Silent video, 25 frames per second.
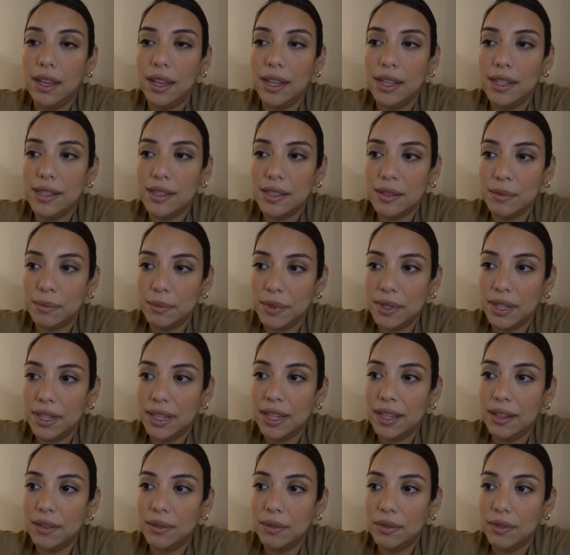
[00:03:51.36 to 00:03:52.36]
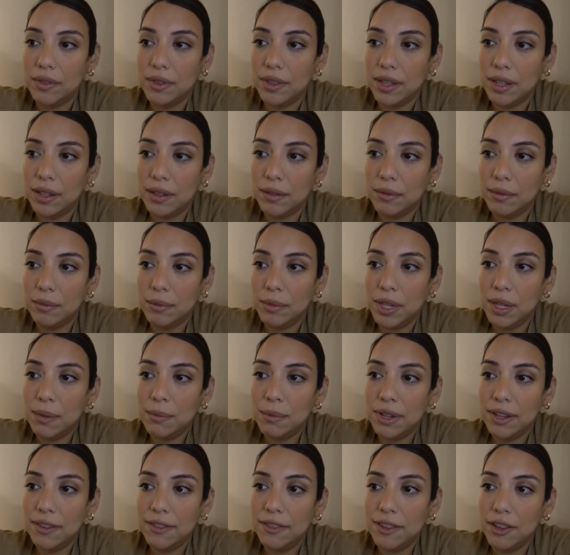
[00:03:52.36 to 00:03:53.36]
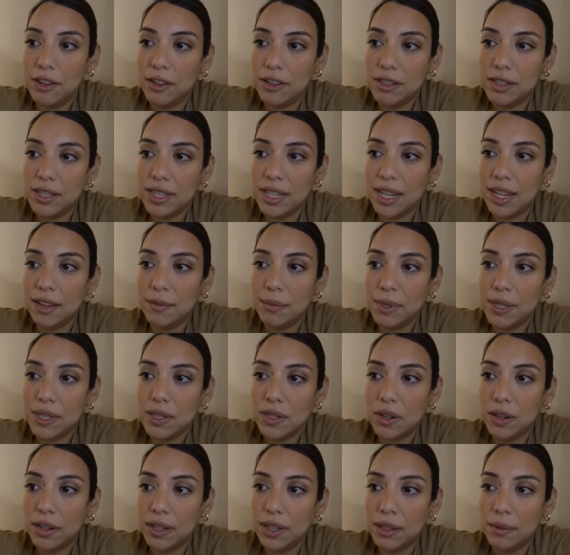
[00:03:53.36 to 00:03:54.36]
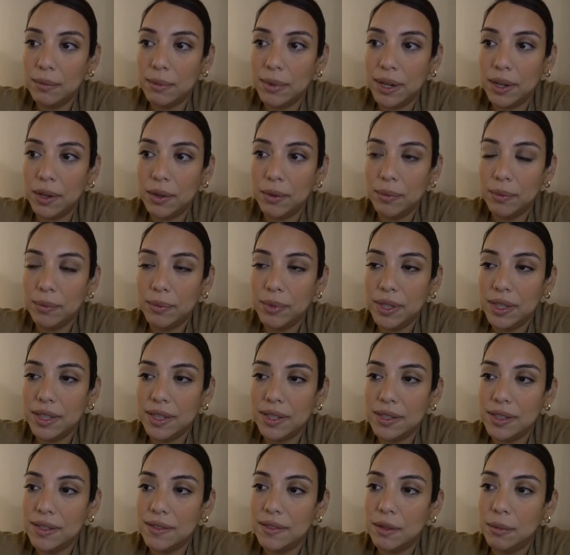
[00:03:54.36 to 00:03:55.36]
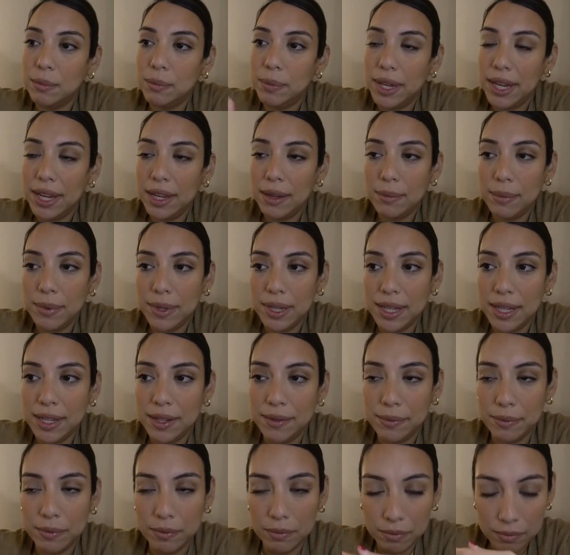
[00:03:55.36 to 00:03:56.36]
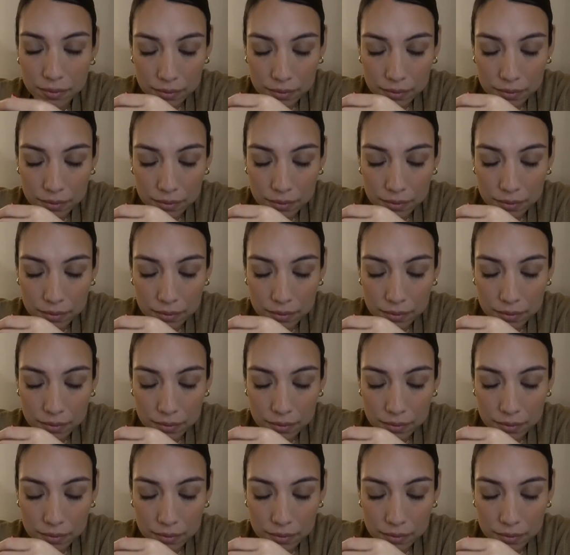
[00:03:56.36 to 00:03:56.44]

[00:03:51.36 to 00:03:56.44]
Is something that that me and my fiance have been talking about because of the baby.